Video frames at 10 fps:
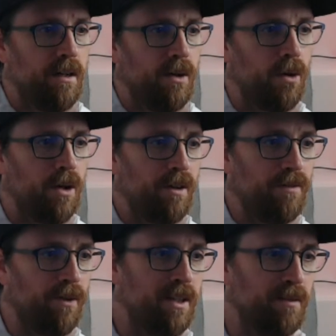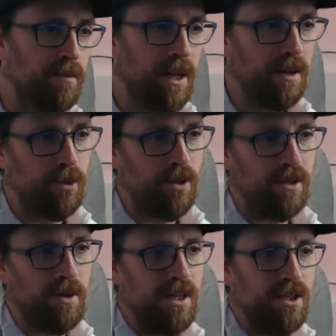Or good for us at Blackpool on the
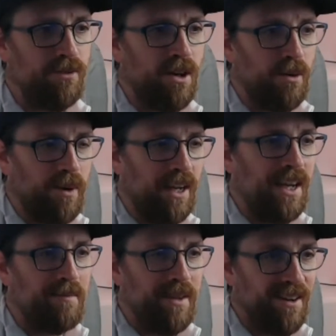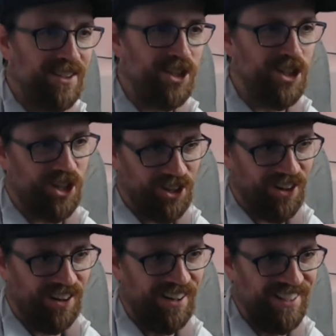beach for our away game there?
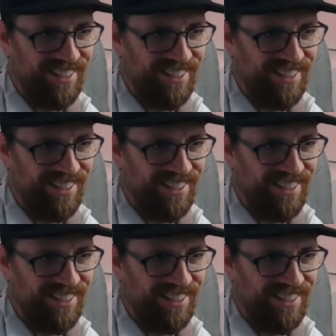Sure.